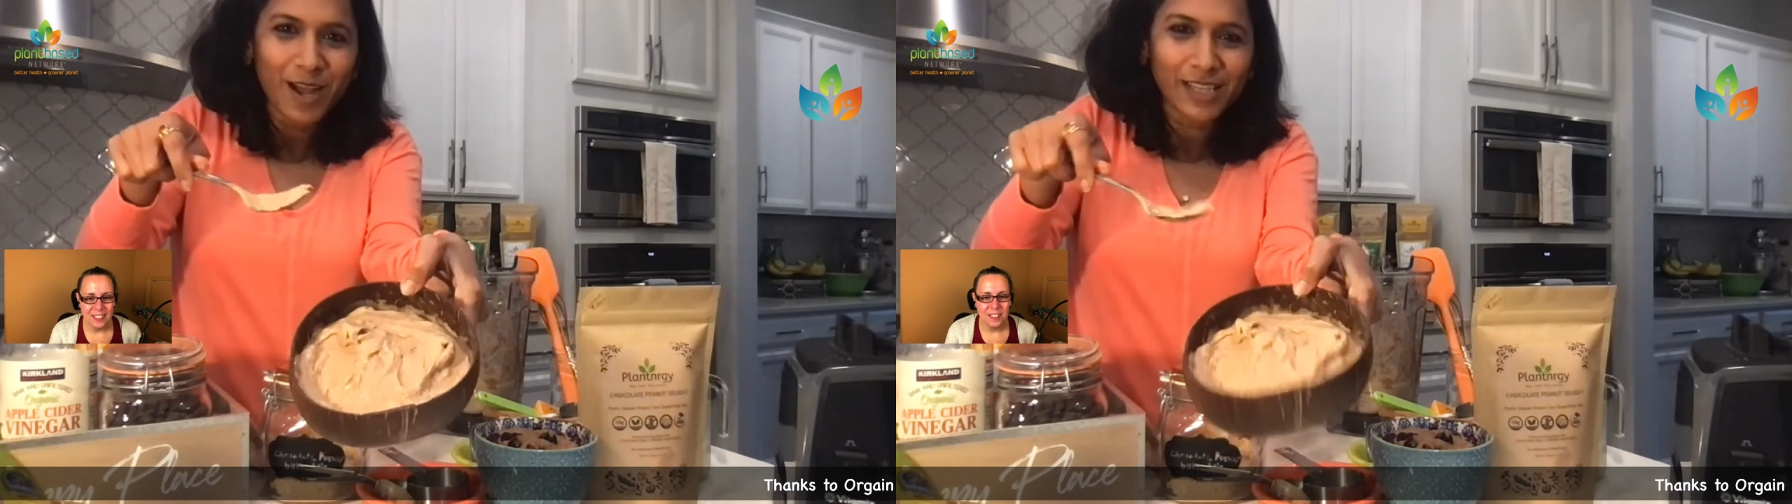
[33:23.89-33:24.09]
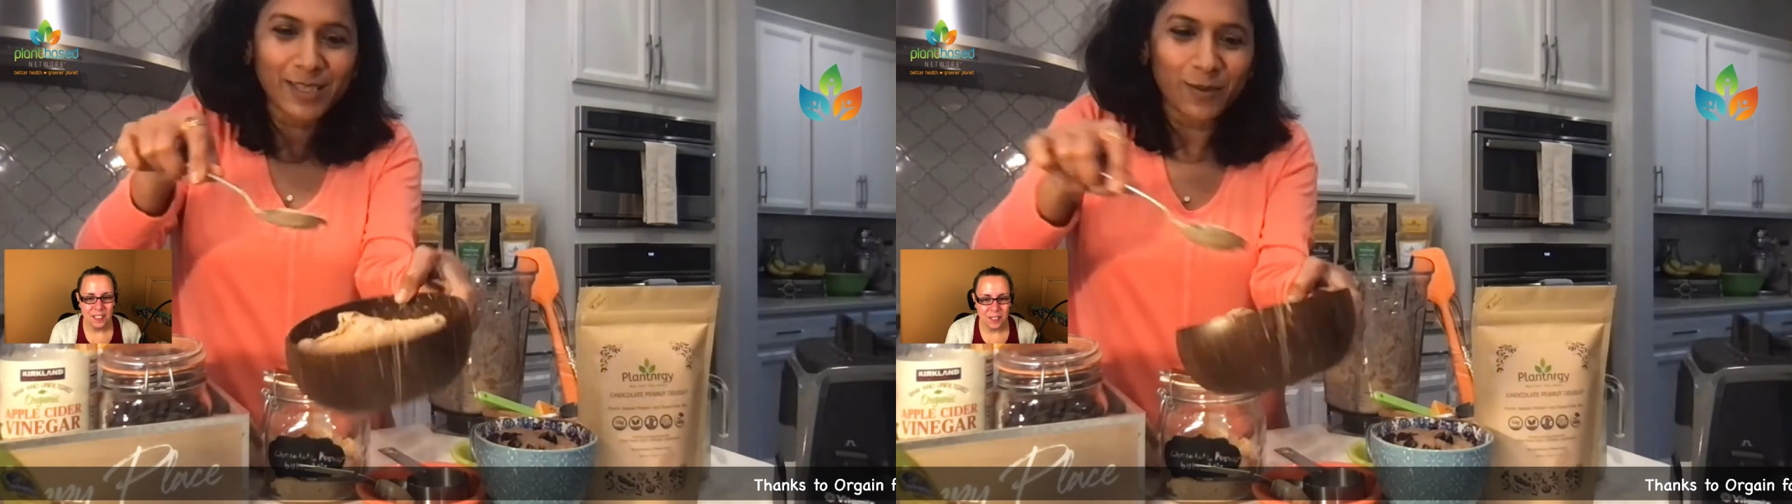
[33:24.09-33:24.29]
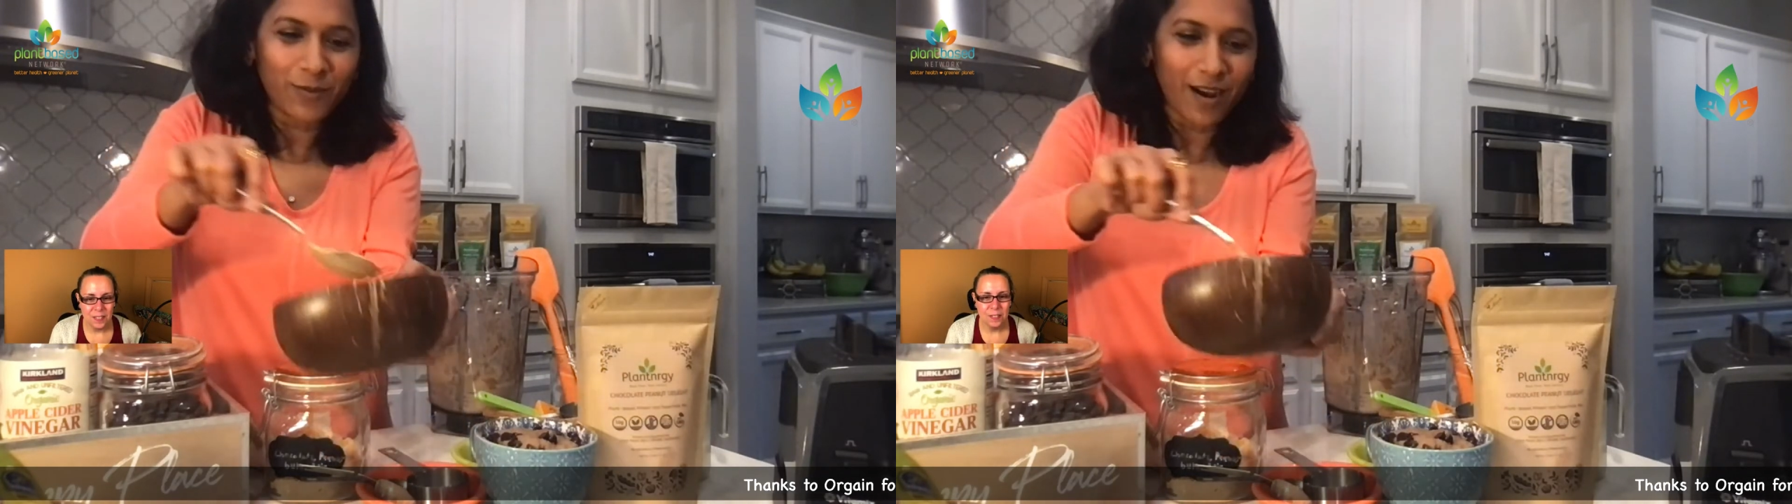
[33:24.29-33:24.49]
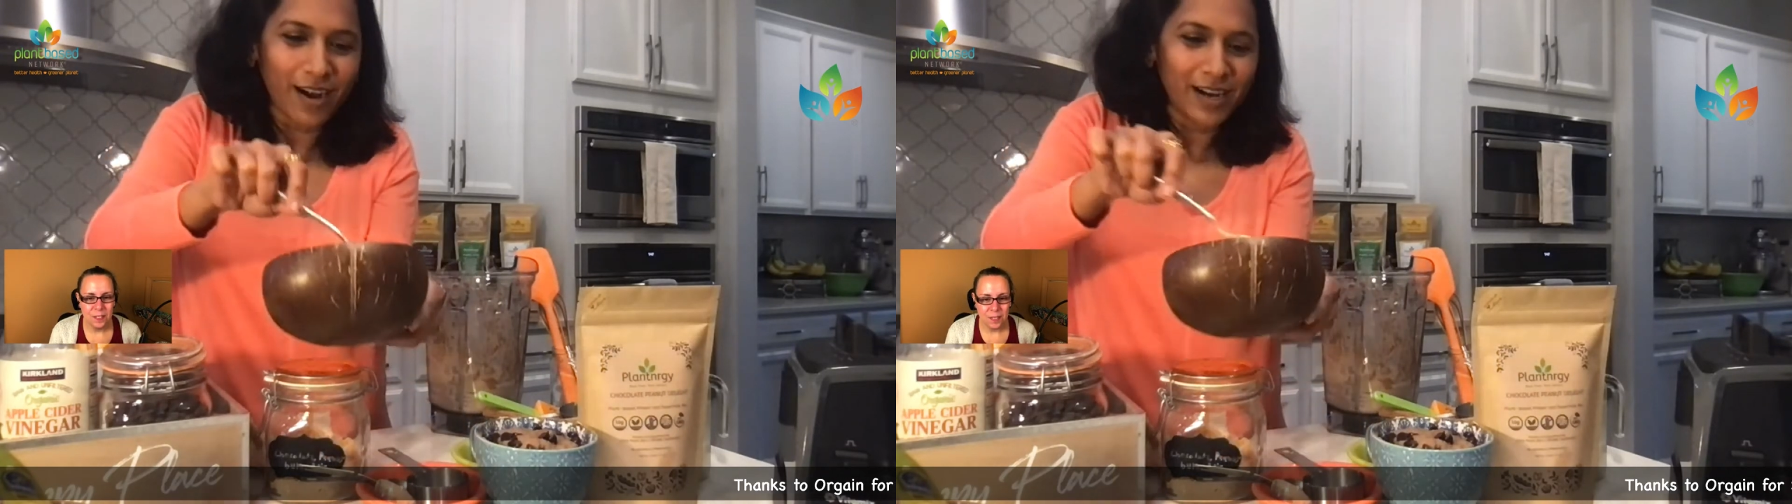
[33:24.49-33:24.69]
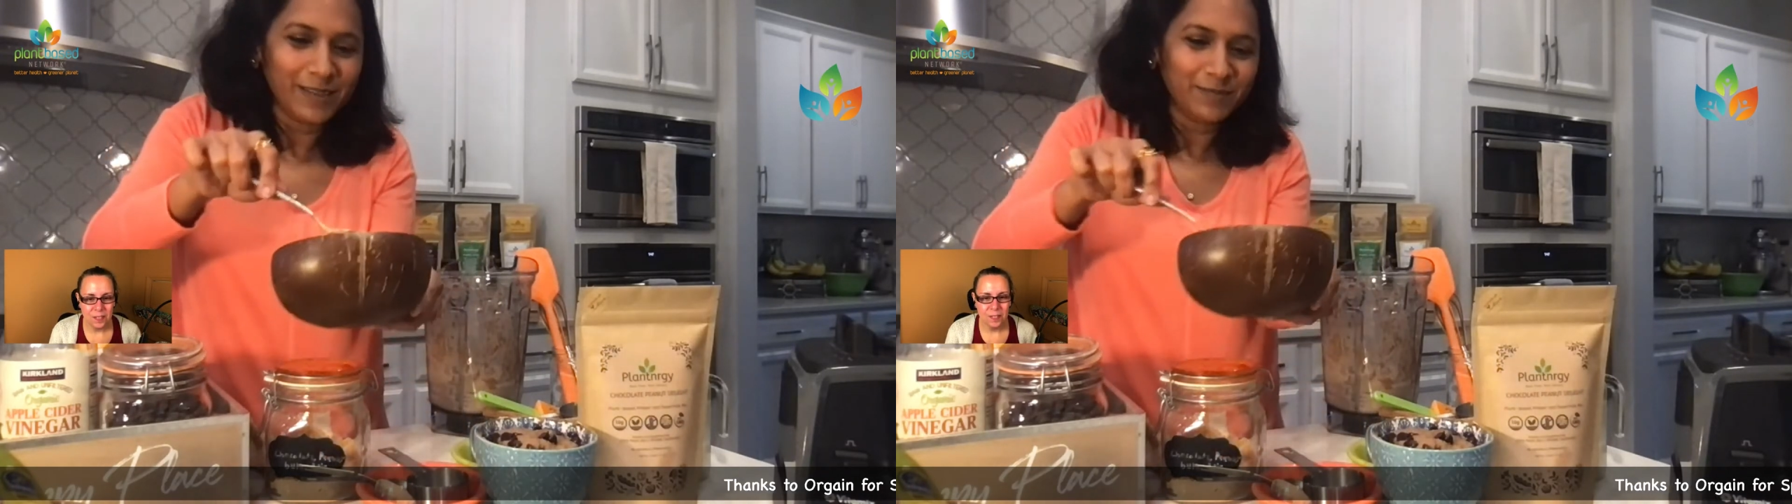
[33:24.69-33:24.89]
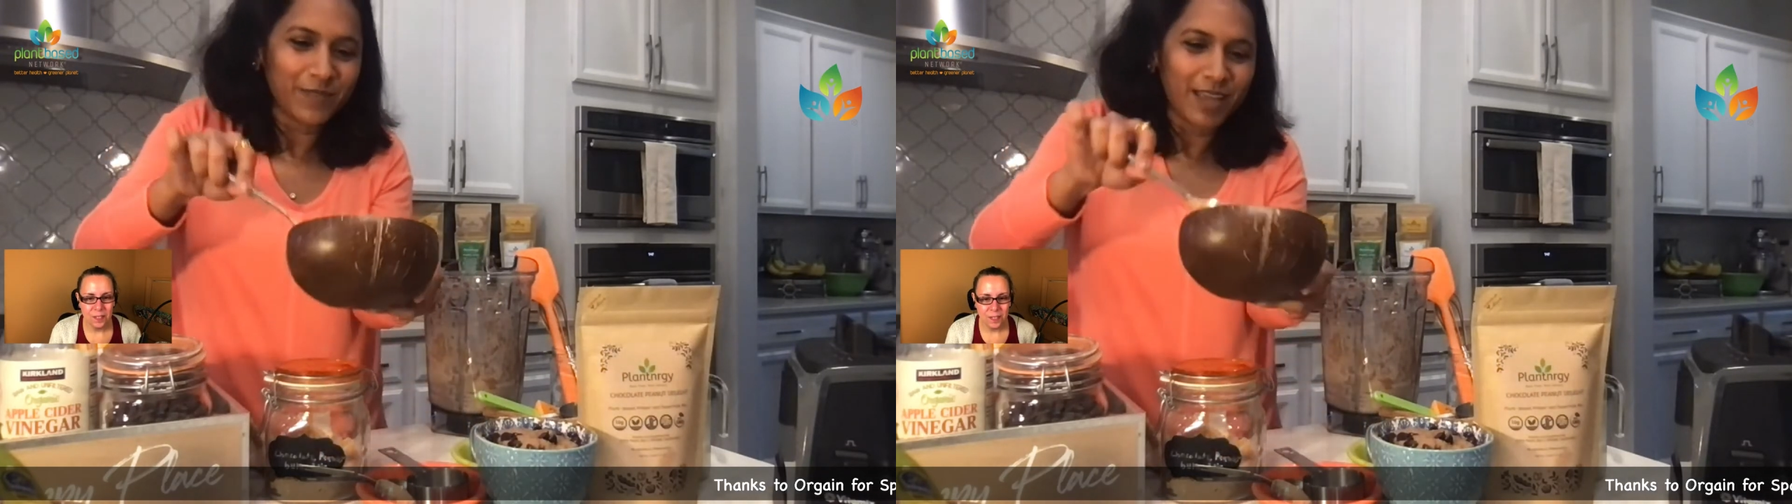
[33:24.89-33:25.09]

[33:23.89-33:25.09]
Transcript: got so far.